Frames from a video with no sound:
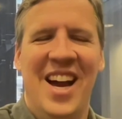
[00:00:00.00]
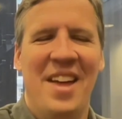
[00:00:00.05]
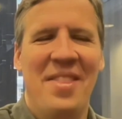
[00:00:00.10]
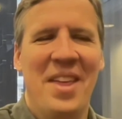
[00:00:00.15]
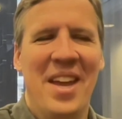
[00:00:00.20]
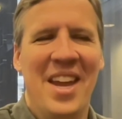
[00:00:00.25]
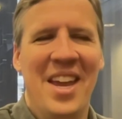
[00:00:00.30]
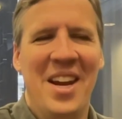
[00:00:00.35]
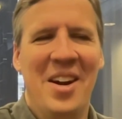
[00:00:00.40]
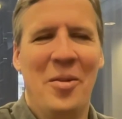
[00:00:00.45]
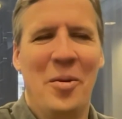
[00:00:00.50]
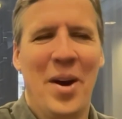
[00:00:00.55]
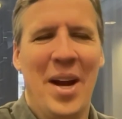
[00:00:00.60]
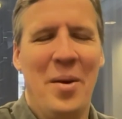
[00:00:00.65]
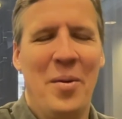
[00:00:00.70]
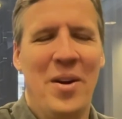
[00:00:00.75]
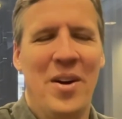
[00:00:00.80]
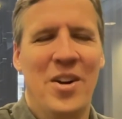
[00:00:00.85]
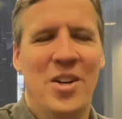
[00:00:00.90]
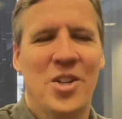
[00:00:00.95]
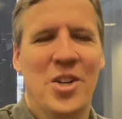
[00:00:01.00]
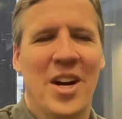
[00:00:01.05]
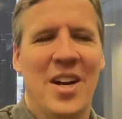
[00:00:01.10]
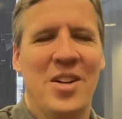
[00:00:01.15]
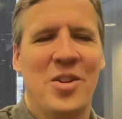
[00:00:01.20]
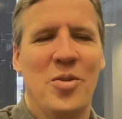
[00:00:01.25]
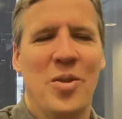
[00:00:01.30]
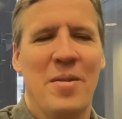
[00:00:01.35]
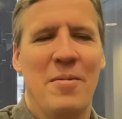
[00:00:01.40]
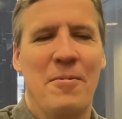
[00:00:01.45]
I think in a way we were trying
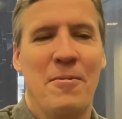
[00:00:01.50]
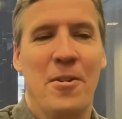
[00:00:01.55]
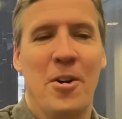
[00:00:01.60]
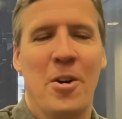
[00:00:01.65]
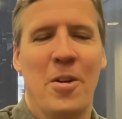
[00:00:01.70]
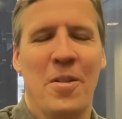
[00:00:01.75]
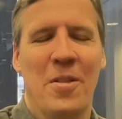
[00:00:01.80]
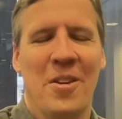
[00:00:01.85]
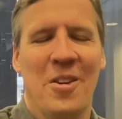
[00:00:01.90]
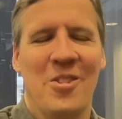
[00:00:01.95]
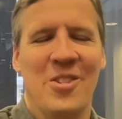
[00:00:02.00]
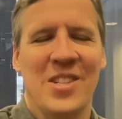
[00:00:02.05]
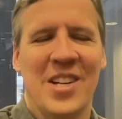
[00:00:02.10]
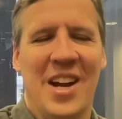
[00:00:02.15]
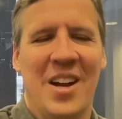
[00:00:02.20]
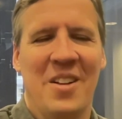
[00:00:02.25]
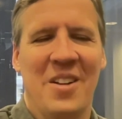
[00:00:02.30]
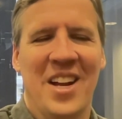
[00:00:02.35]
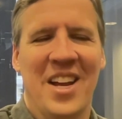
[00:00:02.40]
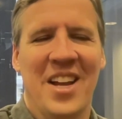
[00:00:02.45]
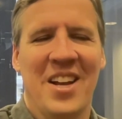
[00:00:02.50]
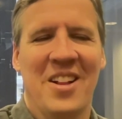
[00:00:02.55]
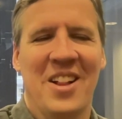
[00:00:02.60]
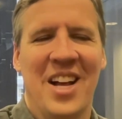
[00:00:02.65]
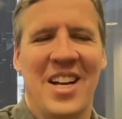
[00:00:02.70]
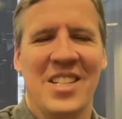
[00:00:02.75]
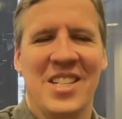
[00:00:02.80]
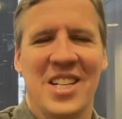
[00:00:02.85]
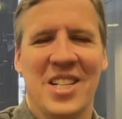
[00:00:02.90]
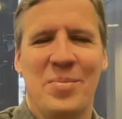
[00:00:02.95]
to invert those holiday
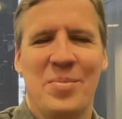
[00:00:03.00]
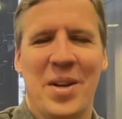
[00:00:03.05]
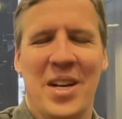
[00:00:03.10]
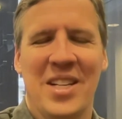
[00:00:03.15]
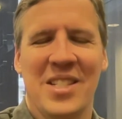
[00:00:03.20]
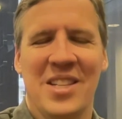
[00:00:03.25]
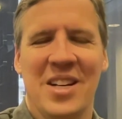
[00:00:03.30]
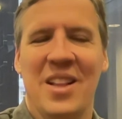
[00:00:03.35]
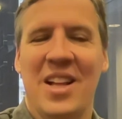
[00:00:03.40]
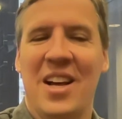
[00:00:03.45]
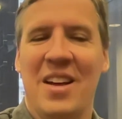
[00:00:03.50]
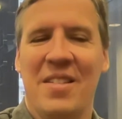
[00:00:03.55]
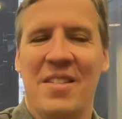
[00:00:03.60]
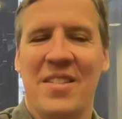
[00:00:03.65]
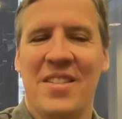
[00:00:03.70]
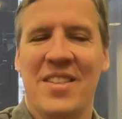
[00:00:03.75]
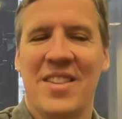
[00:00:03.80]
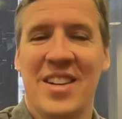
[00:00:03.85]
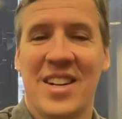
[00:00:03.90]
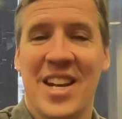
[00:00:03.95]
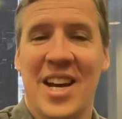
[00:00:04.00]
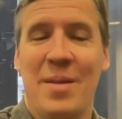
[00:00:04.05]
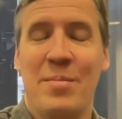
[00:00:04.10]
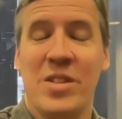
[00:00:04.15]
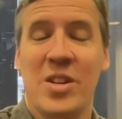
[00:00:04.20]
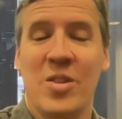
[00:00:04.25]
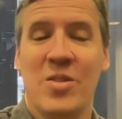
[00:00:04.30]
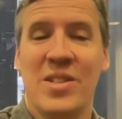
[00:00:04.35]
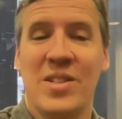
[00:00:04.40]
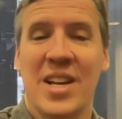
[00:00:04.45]
classics because a lot of the
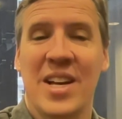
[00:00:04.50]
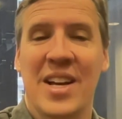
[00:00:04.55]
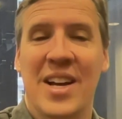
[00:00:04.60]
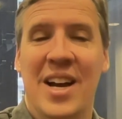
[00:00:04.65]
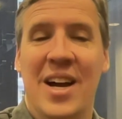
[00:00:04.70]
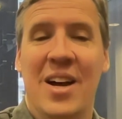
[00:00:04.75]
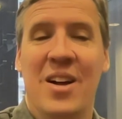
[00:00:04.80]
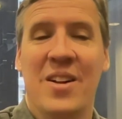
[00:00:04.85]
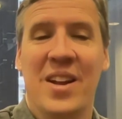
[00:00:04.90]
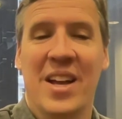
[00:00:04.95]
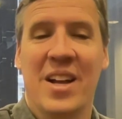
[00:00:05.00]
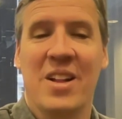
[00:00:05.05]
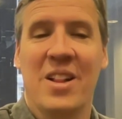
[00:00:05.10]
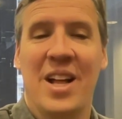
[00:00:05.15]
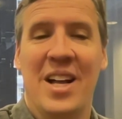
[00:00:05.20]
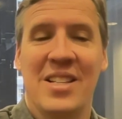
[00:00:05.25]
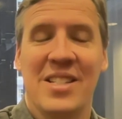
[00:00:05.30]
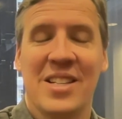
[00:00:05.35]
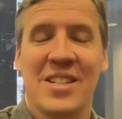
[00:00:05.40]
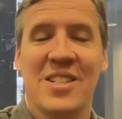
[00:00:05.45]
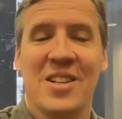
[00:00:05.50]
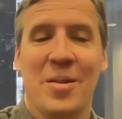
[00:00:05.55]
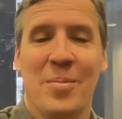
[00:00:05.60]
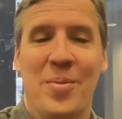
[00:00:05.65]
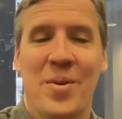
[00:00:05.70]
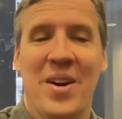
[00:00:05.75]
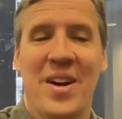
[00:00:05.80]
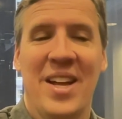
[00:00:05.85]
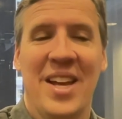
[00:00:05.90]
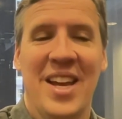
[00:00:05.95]
times those holiday classics are
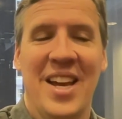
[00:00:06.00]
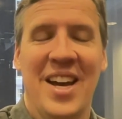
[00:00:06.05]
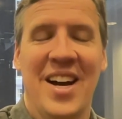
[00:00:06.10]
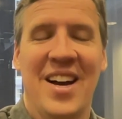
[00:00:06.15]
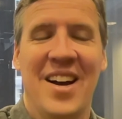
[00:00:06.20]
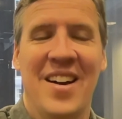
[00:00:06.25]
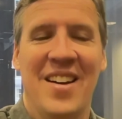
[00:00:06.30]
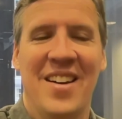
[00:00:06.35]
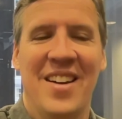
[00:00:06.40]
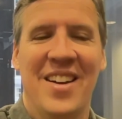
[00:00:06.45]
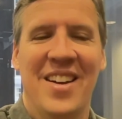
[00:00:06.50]
pretty, uh,